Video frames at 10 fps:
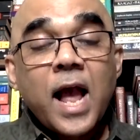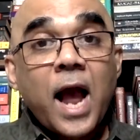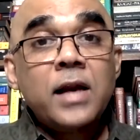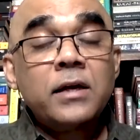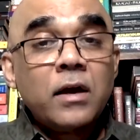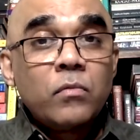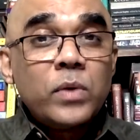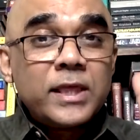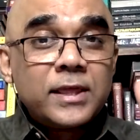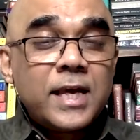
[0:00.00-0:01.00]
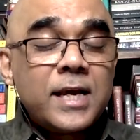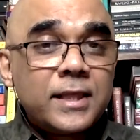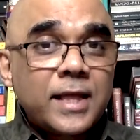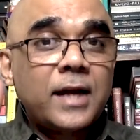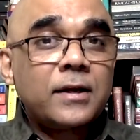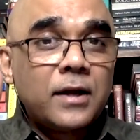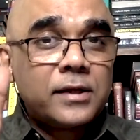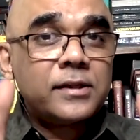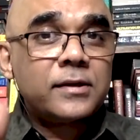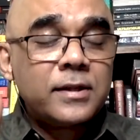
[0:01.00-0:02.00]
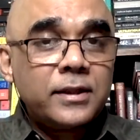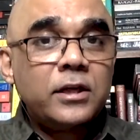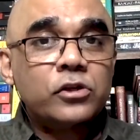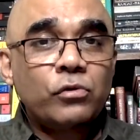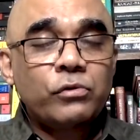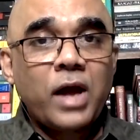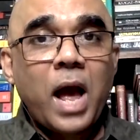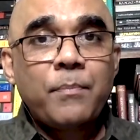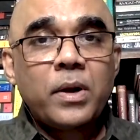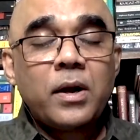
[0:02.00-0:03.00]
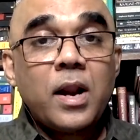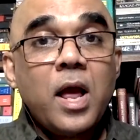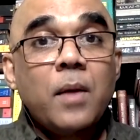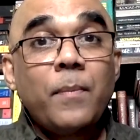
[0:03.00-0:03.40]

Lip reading: And we think that a certain thing is going to happen.